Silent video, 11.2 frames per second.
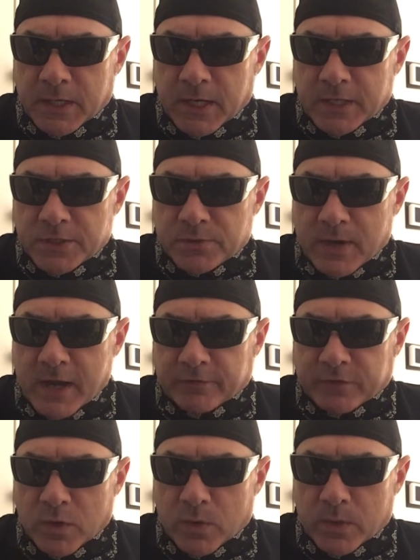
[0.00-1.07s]
and drive
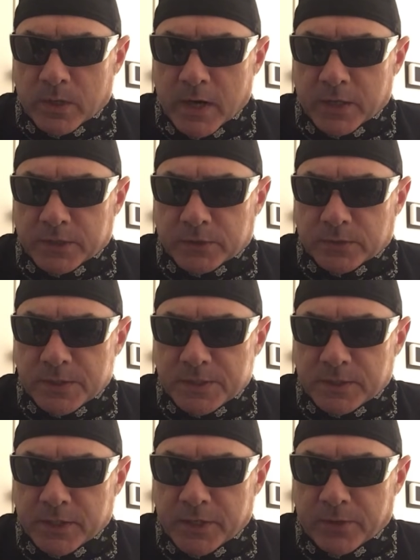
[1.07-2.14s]
core are crystalline